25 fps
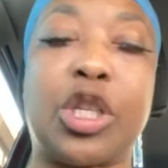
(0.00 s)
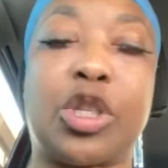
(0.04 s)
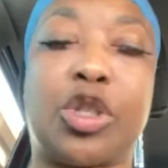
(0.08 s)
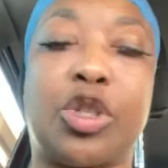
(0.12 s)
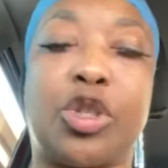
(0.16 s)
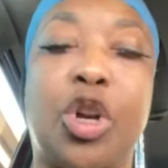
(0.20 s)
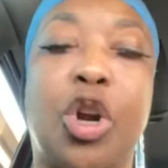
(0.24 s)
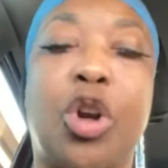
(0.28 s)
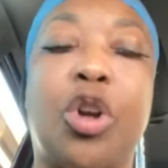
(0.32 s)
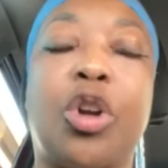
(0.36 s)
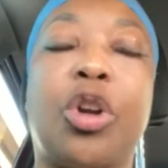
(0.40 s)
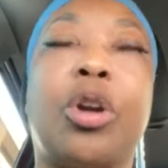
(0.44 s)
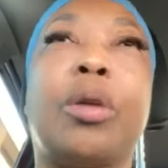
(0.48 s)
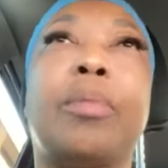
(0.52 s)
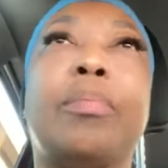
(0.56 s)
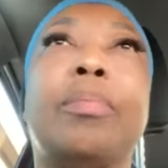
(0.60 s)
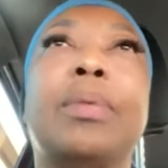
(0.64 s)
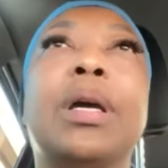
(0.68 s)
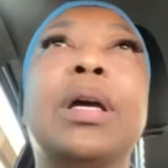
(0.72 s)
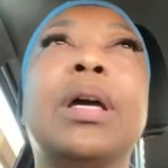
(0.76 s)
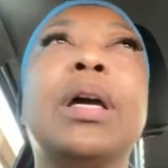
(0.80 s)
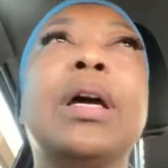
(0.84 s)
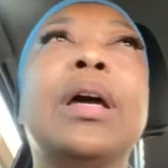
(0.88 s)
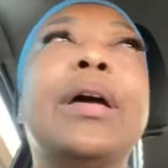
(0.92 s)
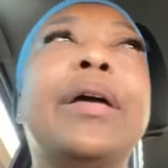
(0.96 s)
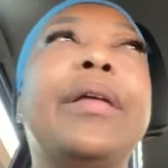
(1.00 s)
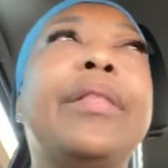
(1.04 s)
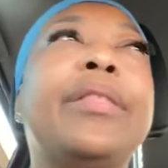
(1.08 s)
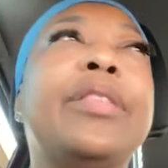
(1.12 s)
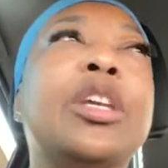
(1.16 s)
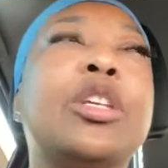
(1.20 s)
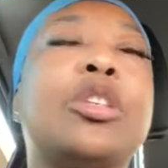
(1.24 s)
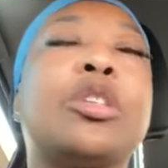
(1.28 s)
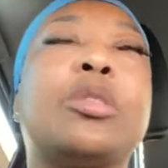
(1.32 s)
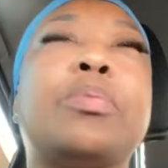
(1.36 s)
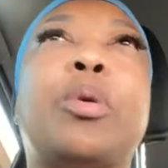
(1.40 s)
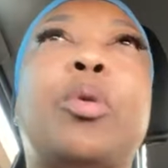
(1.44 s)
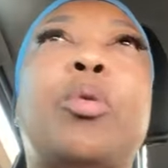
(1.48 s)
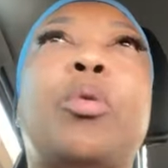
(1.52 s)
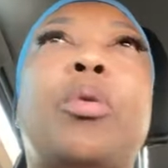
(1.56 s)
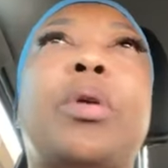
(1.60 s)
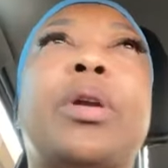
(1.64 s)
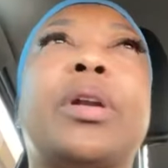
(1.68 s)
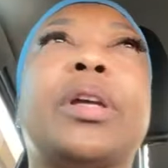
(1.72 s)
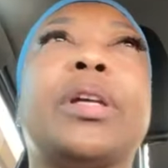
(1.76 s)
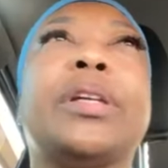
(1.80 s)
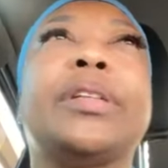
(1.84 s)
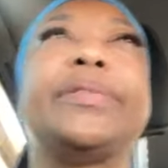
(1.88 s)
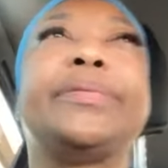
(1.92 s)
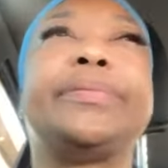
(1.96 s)
disturbed this
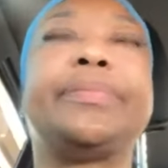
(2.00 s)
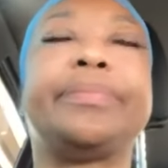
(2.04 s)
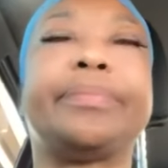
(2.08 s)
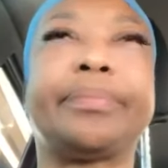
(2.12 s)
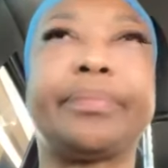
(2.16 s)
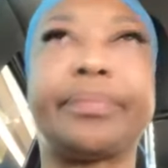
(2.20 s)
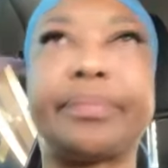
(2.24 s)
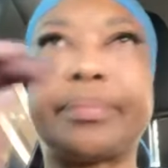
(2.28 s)
morning.